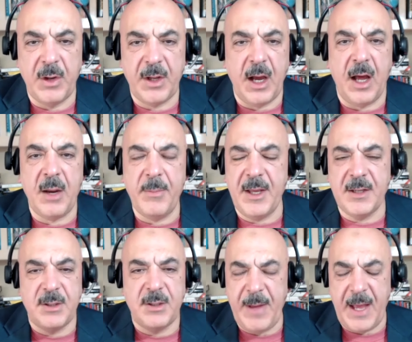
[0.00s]
economy is
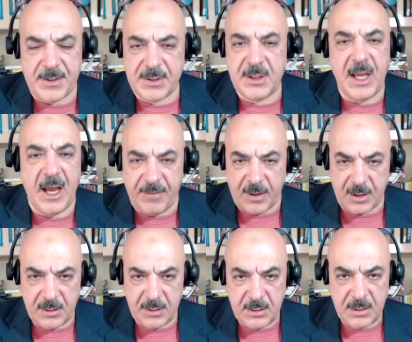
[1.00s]
the best ever.
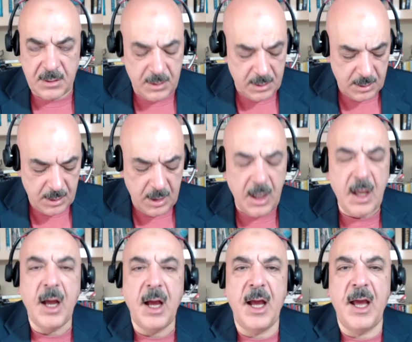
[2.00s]

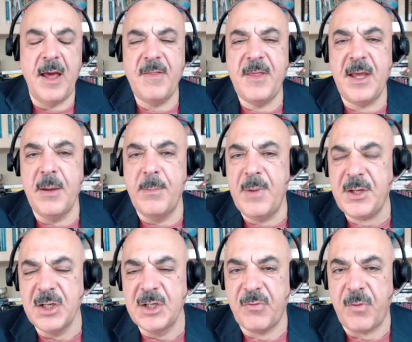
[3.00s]
And the
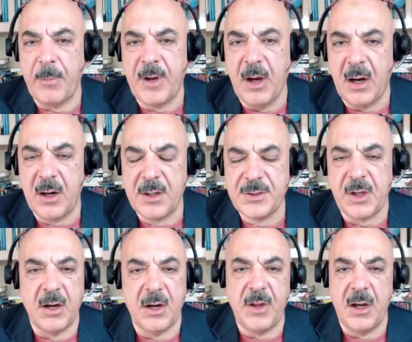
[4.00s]
emissions from cars
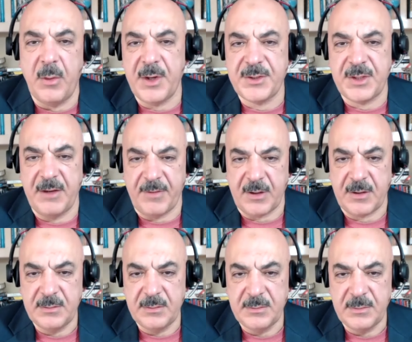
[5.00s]
are the lowest ever,
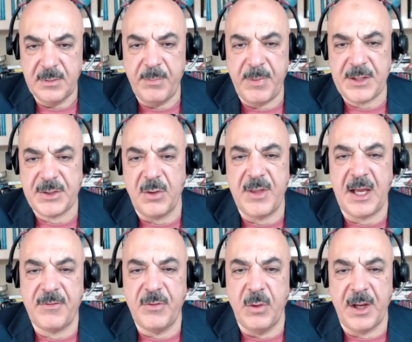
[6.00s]
based on
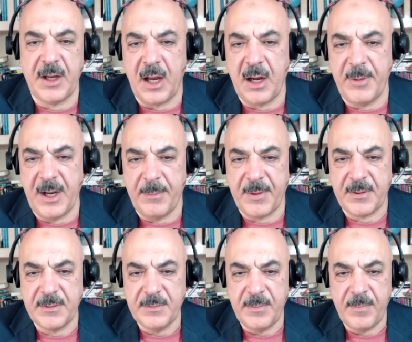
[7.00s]
that fuel economy number.
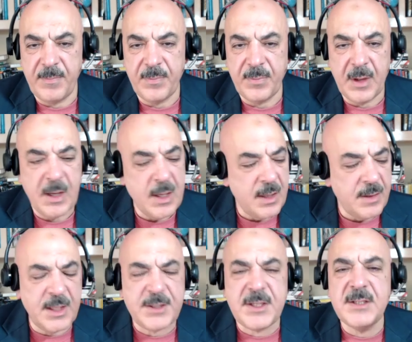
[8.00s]

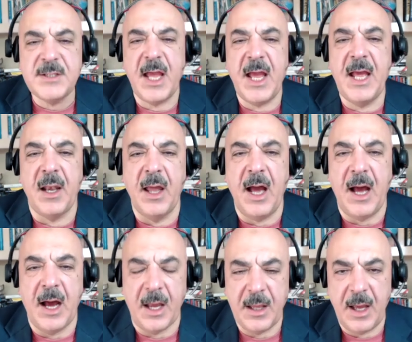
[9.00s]
This is a
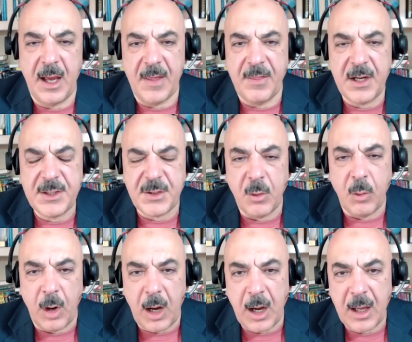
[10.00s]
lie. And the reason
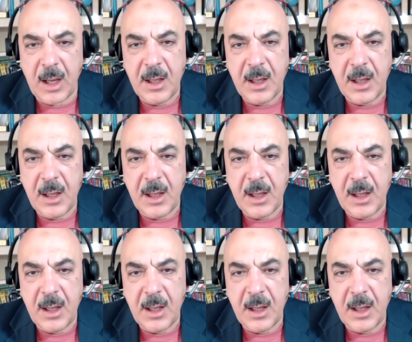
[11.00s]
why,